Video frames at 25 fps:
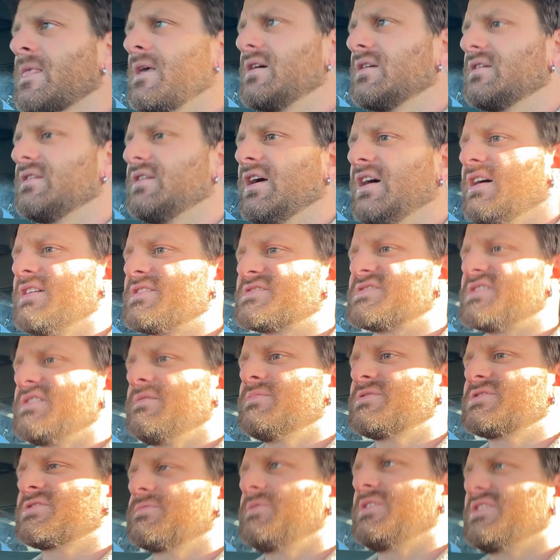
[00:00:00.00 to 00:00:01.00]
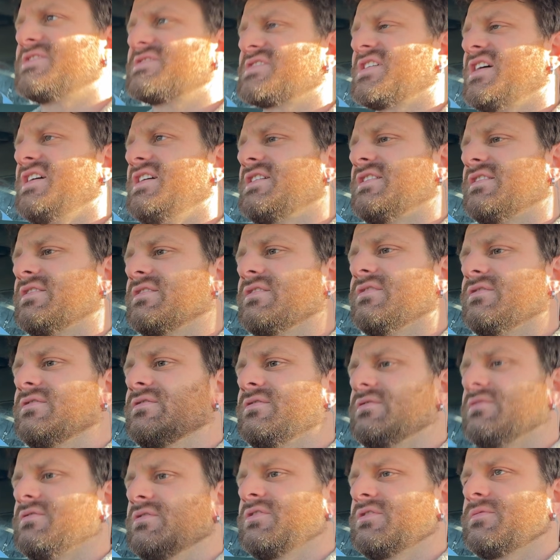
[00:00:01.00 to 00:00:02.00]
Yeah, it seems to be tight. The
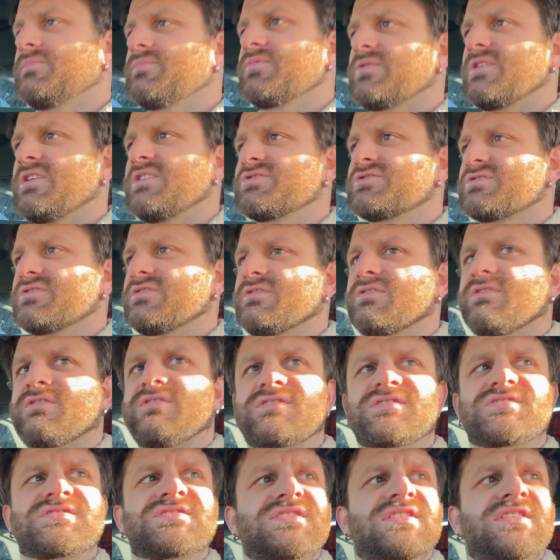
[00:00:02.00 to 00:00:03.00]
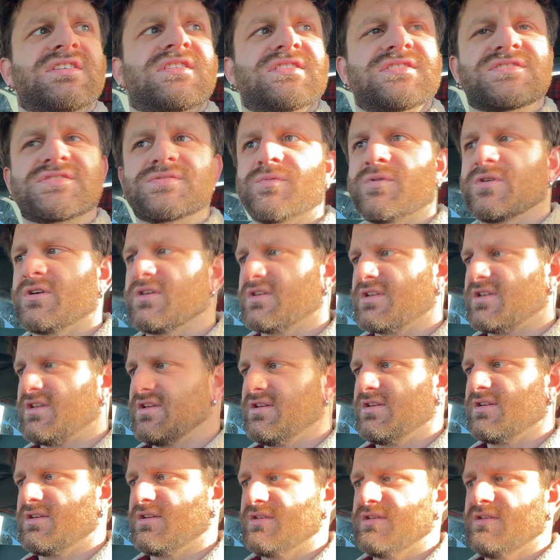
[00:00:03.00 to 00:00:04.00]
oil pressure looks like it's
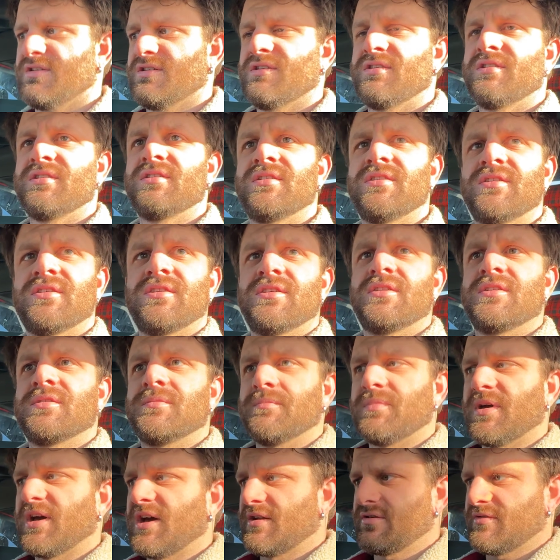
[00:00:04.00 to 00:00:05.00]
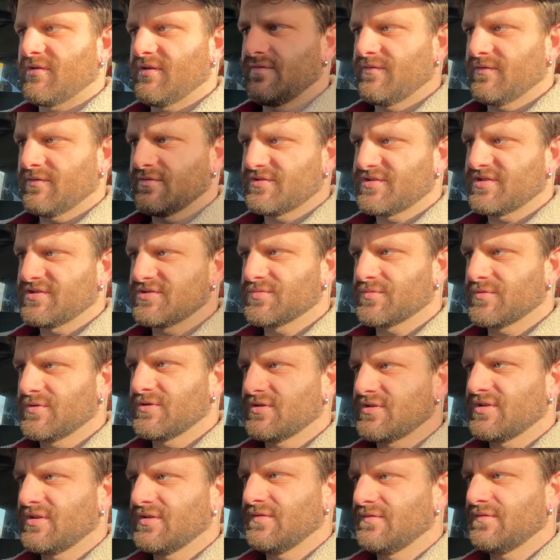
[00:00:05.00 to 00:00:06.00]
working. Battery voltage
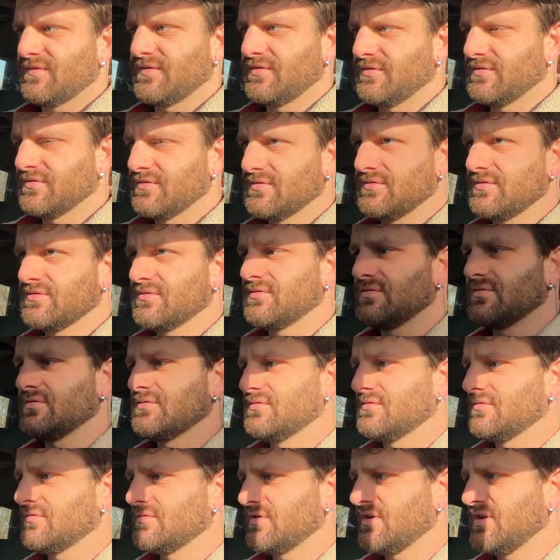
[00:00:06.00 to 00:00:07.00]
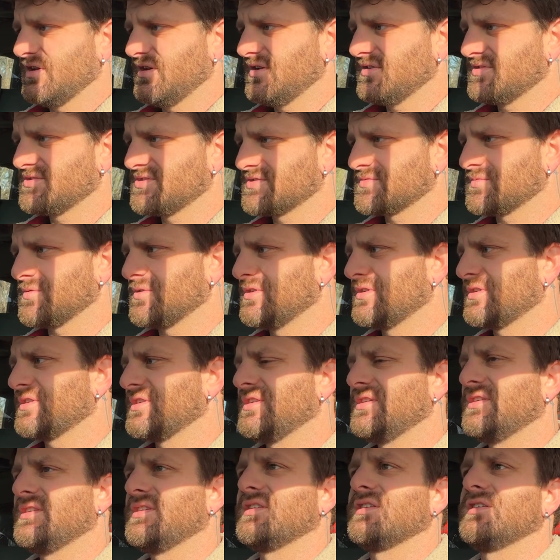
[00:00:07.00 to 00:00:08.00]
working. Fuel gauge is
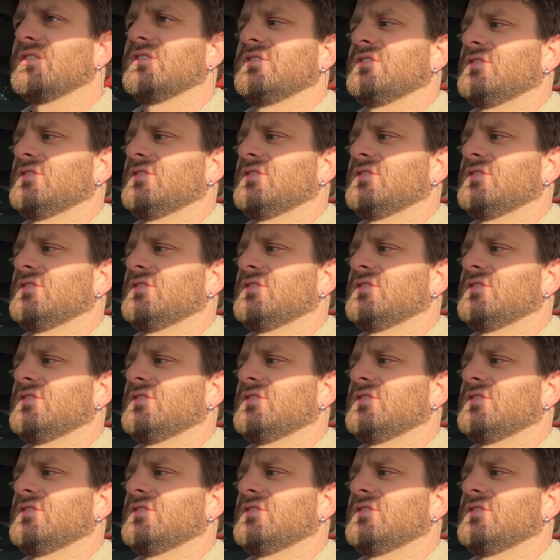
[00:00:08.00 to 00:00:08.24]
working.